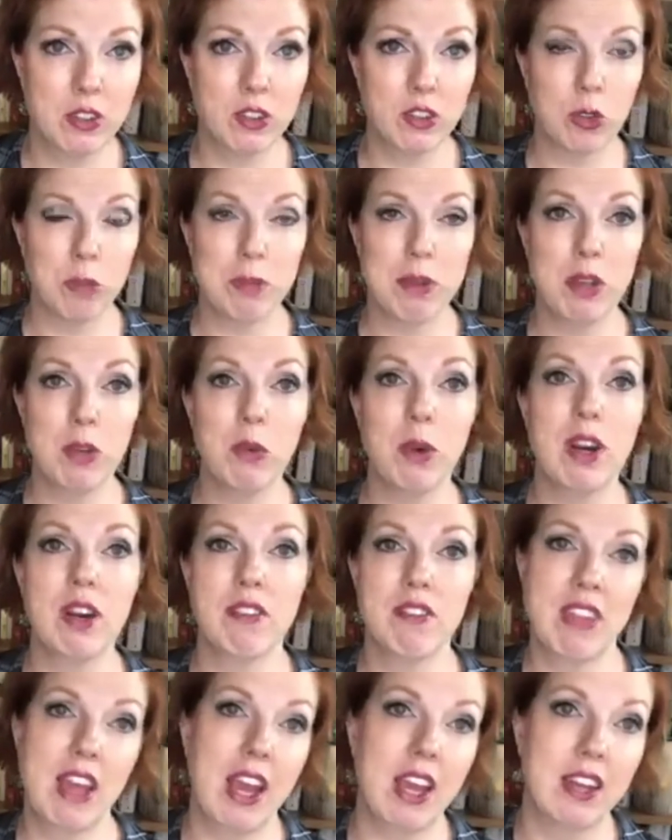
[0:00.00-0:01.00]
So be aware
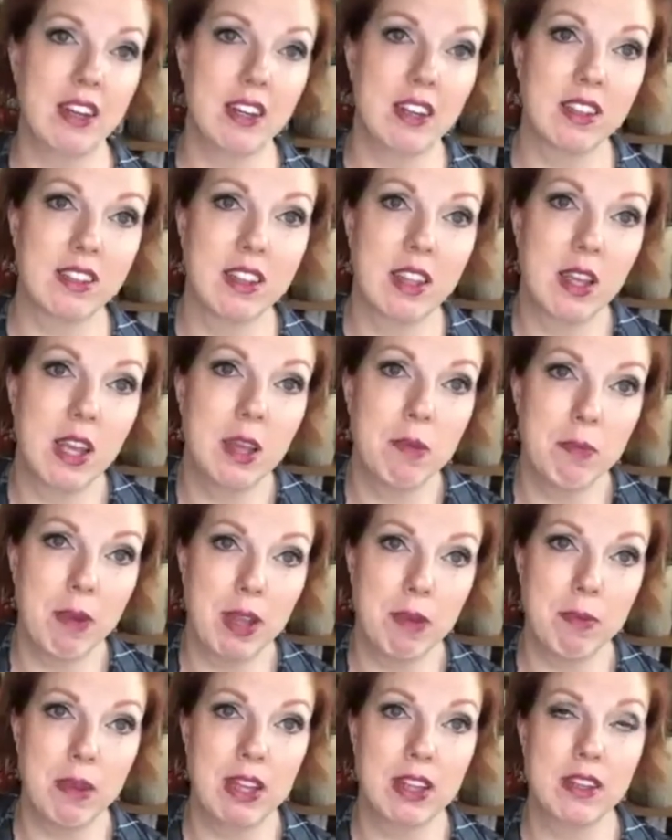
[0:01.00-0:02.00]
of that because it
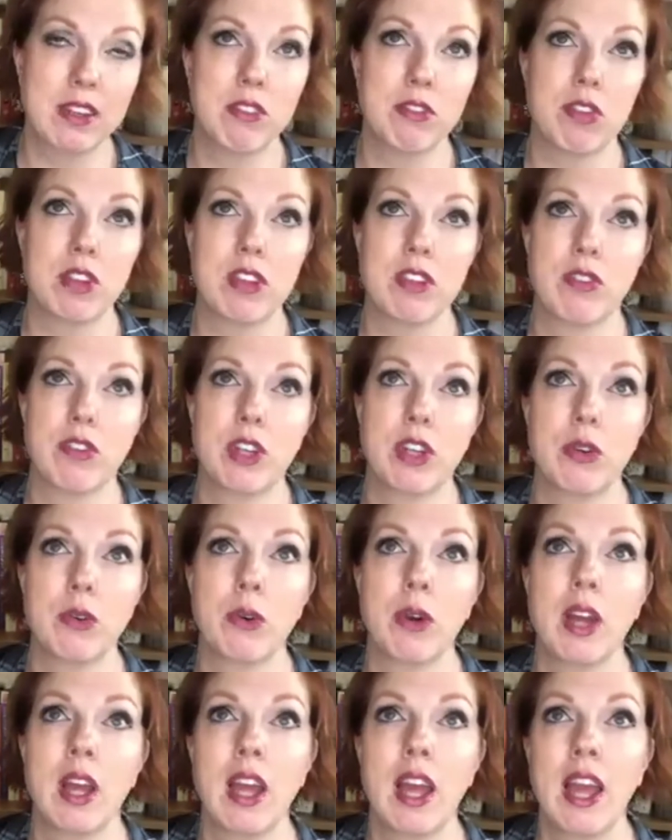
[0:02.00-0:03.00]
might make a difference for you.
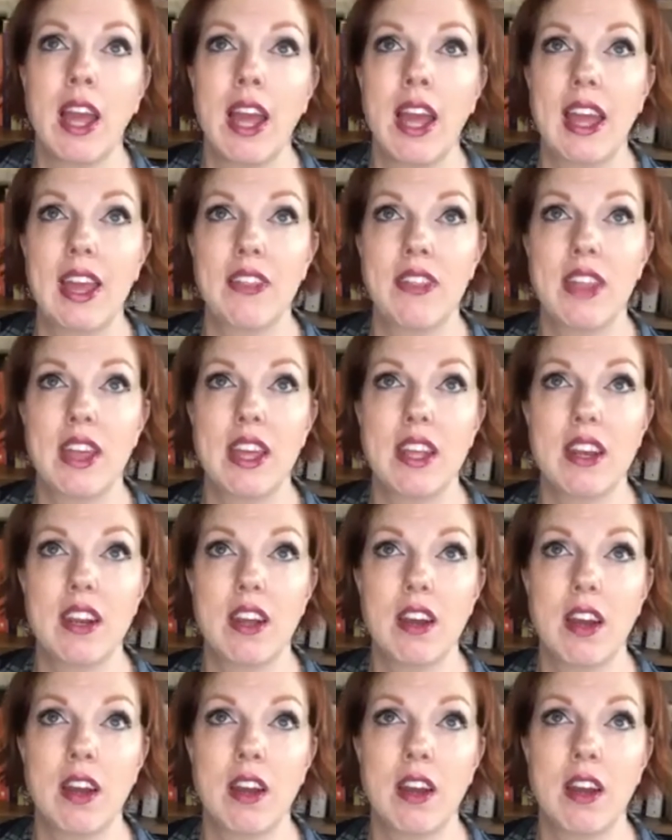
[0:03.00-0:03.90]
And then